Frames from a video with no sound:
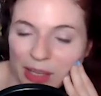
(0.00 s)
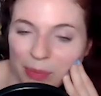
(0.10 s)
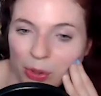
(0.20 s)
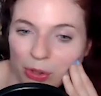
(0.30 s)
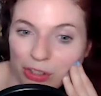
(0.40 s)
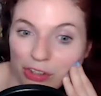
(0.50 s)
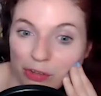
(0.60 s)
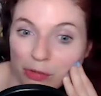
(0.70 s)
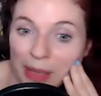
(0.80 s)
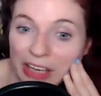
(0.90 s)
poker,
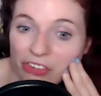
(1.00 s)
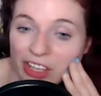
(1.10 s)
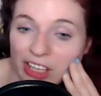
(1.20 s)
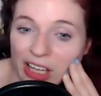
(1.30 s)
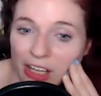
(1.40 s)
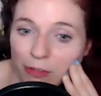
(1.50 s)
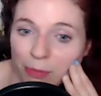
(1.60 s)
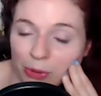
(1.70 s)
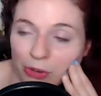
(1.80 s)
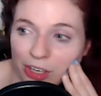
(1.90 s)
especially live
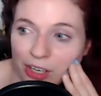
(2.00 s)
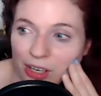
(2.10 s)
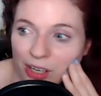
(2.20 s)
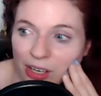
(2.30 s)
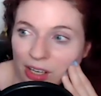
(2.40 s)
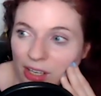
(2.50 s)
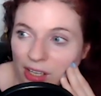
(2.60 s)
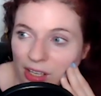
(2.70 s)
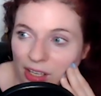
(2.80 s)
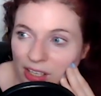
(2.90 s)
poker.
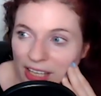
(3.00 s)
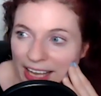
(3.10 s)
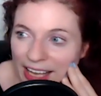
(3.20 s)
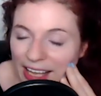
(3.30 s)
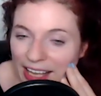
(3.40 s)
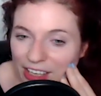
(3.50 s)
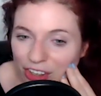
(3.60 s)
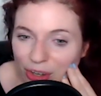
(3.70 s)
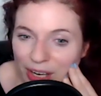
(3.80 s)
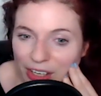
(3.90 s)
Yeah.
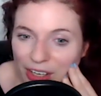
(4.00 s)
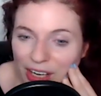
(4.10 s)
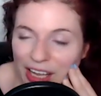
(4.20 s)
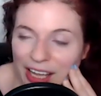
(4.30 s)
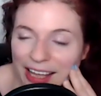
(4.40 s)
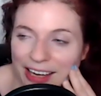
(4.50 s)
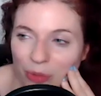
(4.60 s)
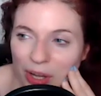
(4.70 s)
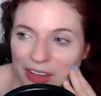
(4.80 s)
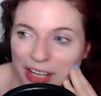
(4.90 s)
And, and
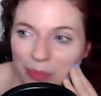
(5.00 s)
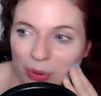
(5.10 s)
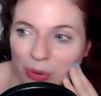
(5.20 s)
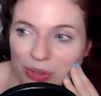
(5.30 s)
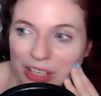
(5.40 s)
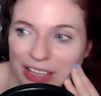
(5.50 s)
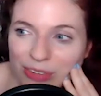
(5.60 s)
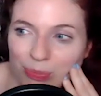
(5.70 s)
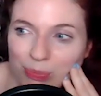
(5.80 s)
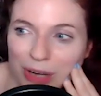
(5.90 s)
online poker,
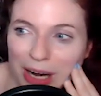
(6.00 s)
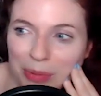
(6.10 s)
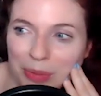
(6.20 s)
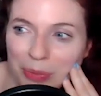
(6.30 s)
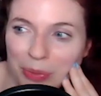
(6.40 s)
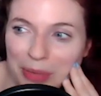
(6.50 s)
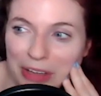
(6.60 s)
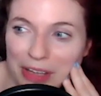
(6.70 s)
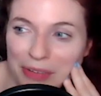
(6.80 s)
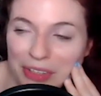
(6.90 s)
that's probably one of my
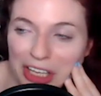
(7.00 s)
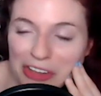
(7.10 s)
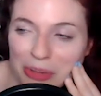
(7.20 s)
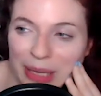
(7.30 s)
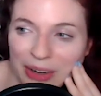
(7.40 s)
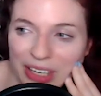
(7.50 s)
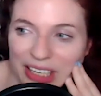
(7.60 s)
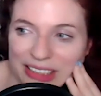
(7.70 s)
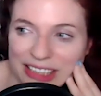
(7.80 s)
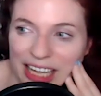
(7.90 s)
favorite things about it
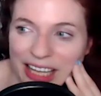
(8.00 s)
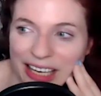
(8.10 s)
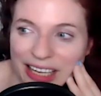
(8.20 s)
is that